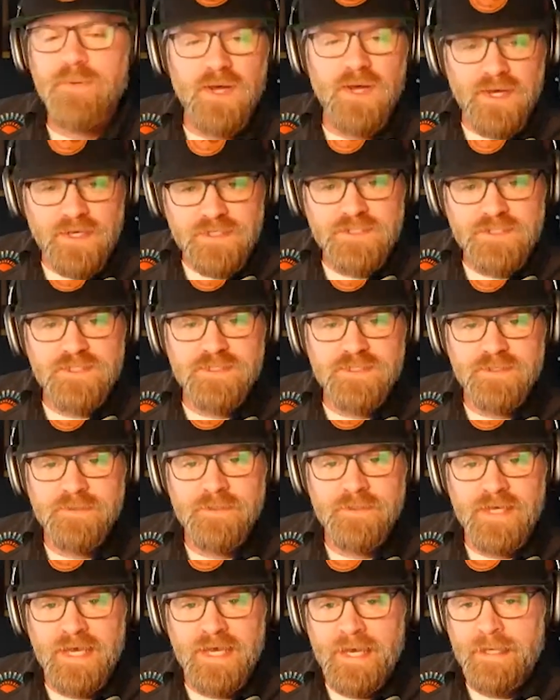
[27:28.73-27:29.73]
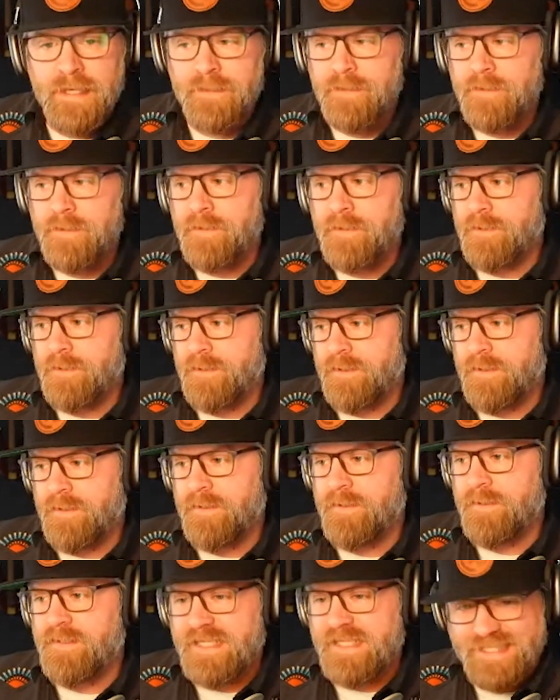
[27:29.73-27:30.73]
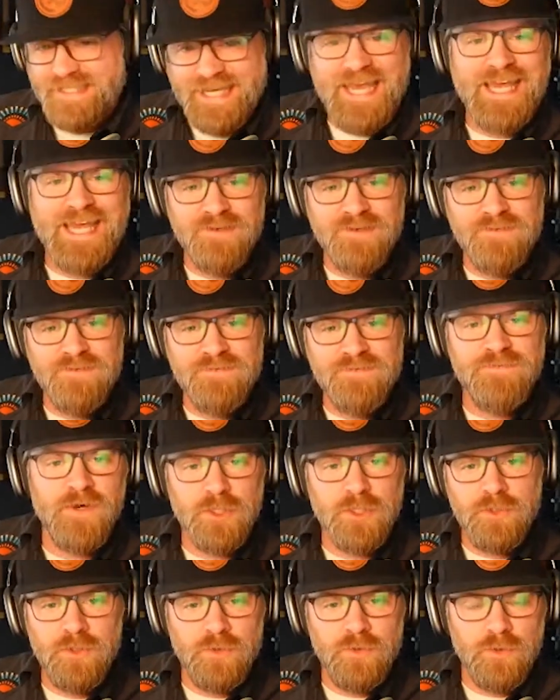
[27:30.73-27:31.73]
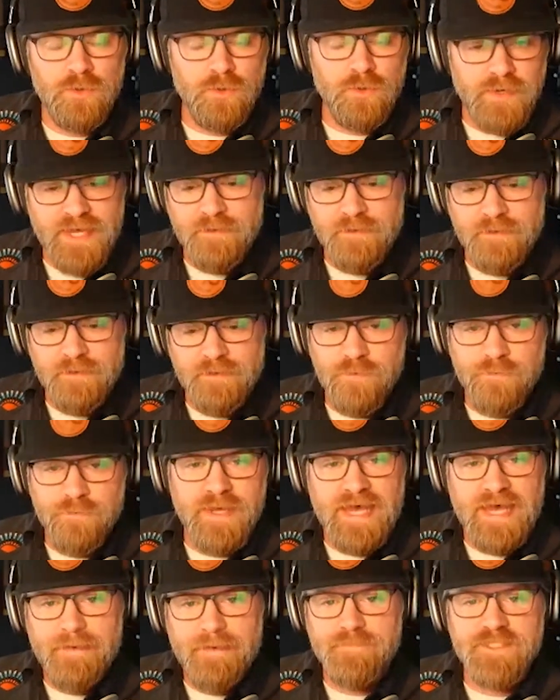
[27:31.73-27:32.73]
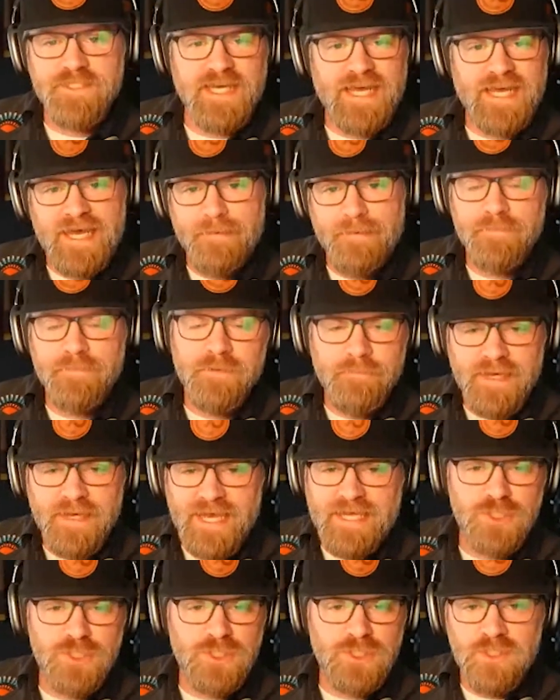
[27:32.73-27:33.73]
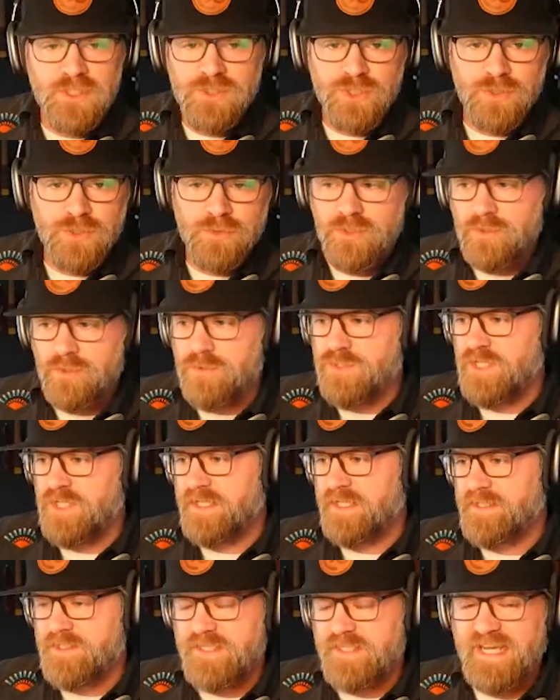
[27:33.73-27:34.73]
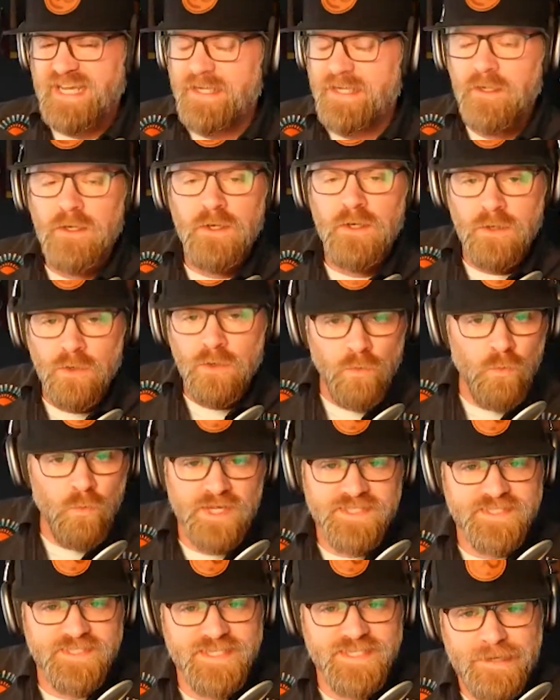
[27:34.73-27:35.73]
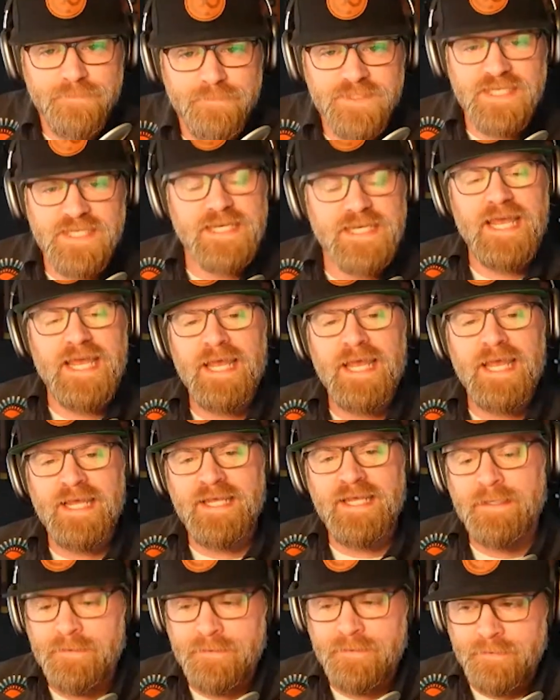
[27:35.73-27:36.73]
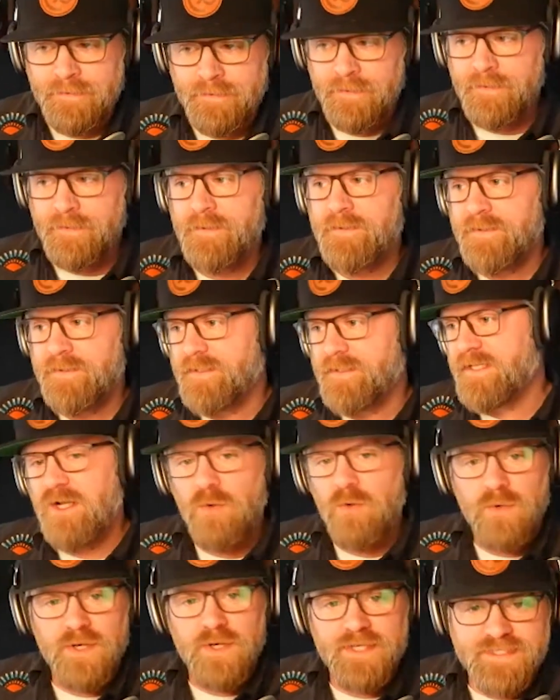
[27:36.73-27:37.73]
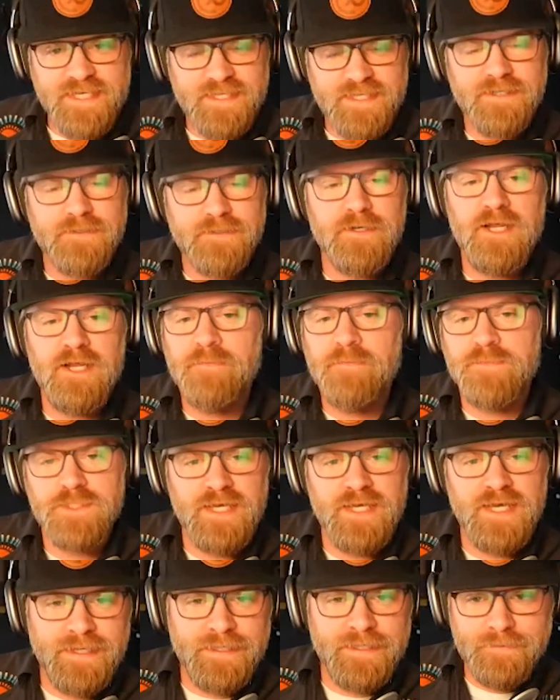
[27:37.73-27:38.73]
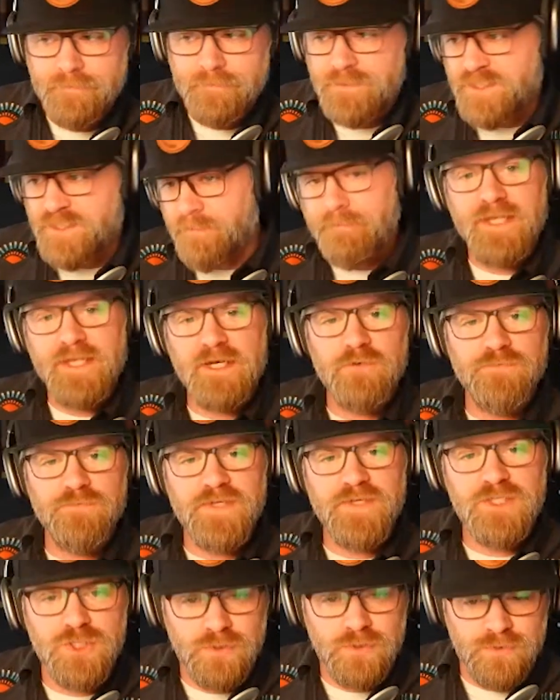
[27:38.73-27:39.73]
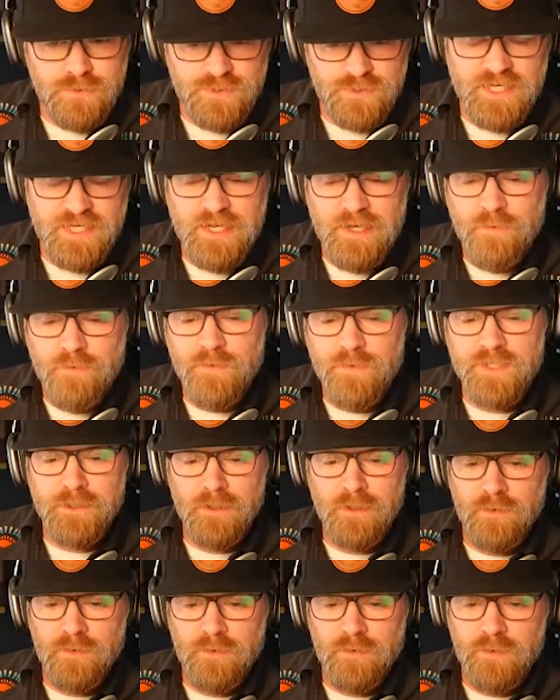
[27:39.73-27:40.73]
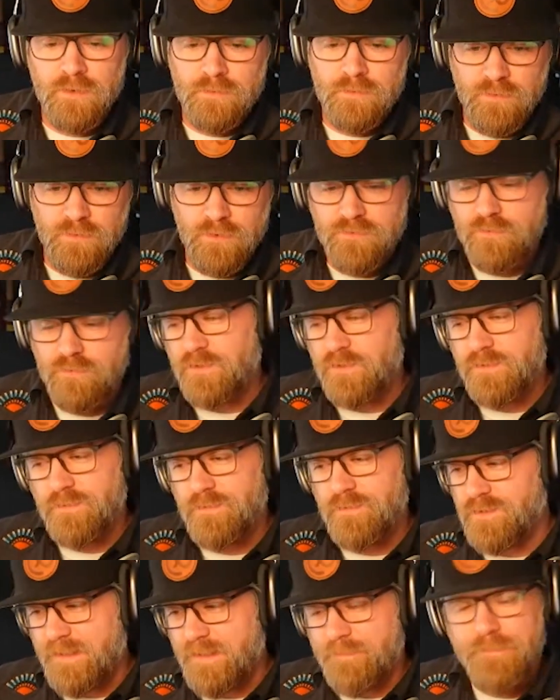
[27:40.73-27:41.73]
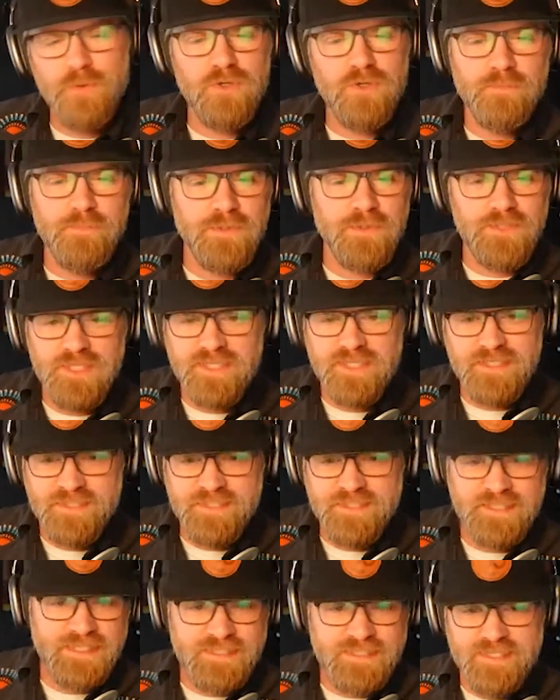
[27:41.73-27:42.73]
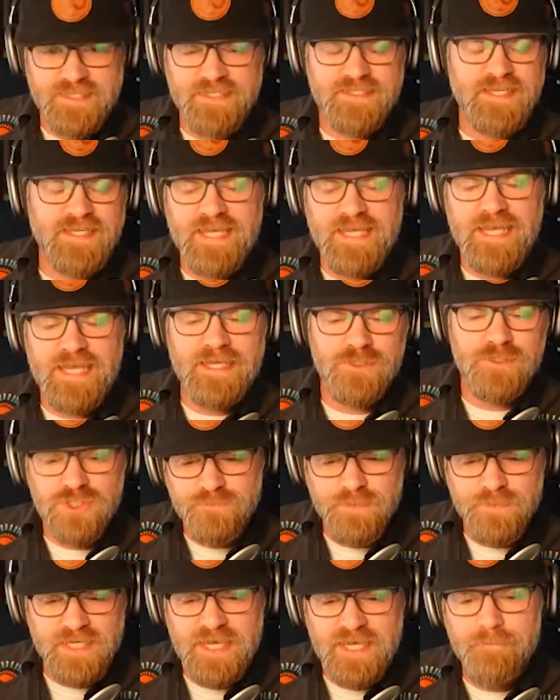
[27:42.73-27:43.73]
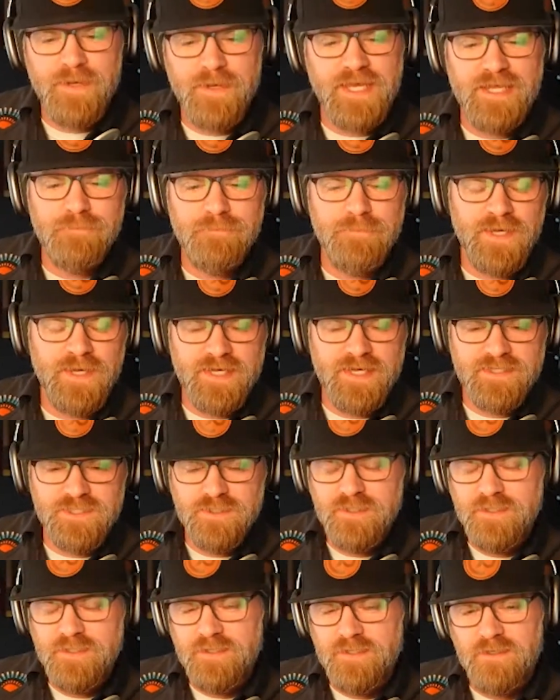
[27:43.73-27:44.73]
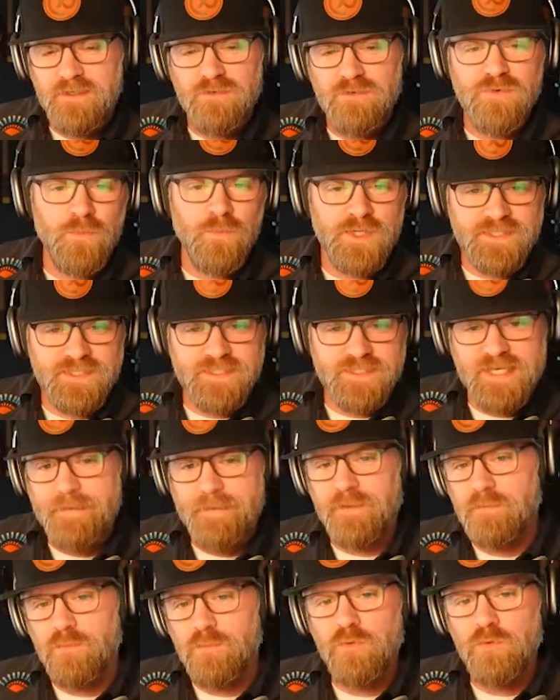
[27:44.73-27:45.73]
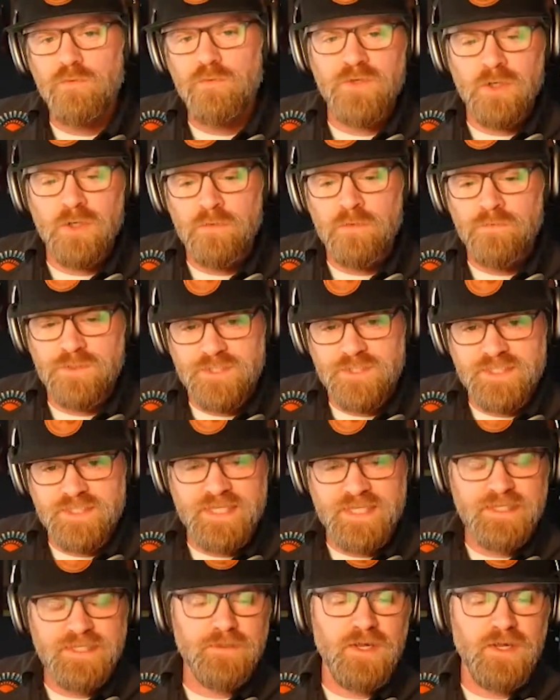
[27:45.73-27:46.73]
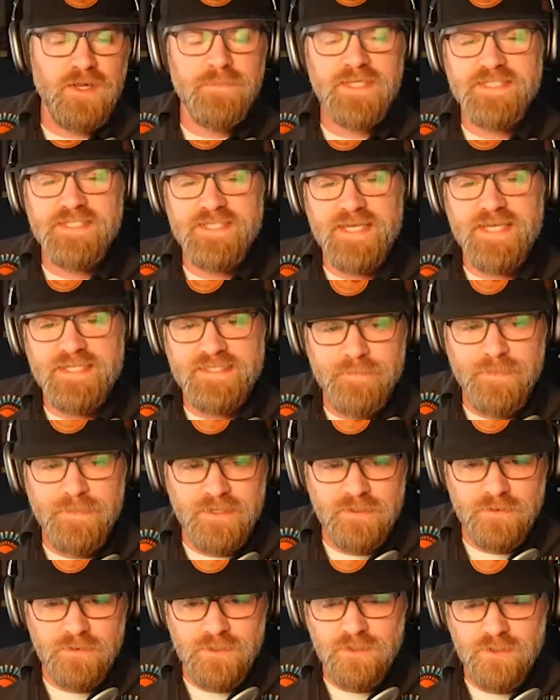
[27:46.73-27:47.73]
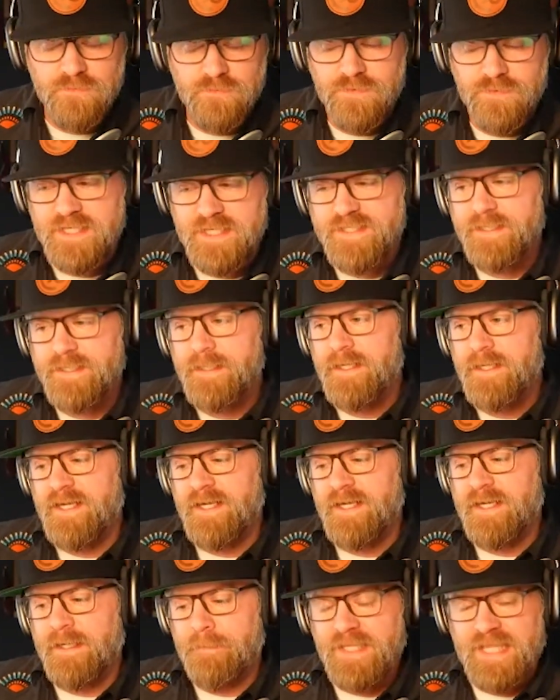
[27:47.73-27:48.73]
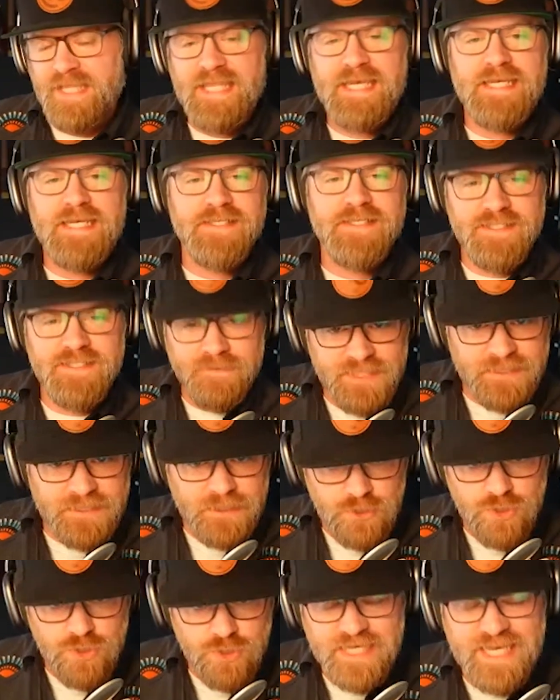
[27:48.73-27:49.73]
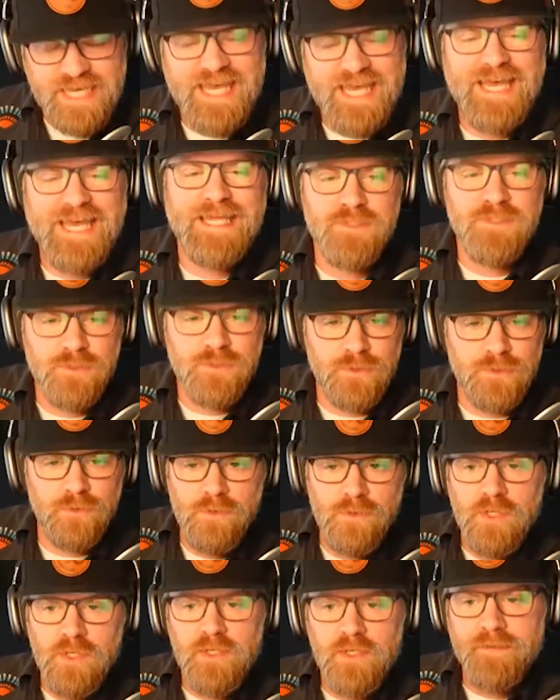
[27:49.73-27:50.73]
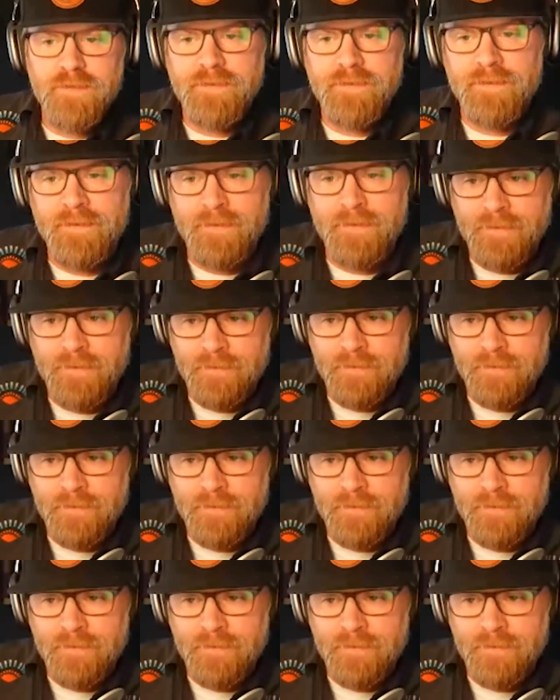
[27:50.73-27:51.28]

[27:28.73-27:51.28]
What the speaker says: inbox that can follow you around from app to app. Imagine that you're using, say, WhatsApp today, and you know what? Telegram's got some better features that I want to go and play with. Well, that portability doesn't exist. I can't just pick up my inbox from WhatsApp and move it over to Telegram because it has a better interface. But that is something that you can do